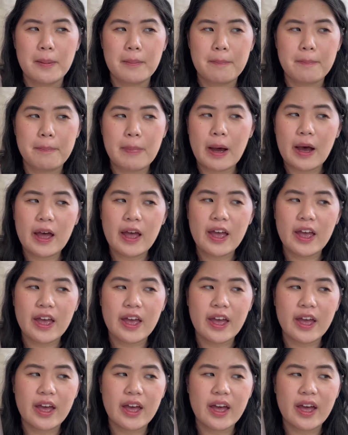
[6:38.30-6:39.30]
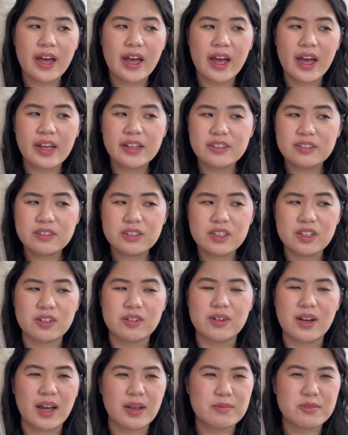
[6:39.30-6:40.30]
But I don't
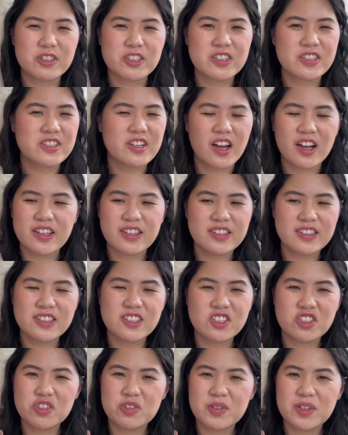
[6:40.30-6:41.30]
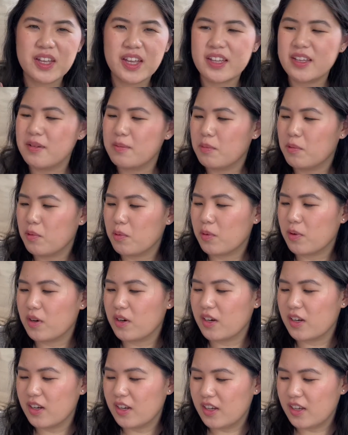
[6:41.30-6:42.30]
know. I'm just not as into it
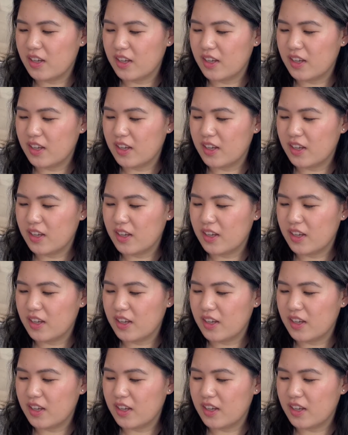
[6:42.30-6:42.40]
anymore.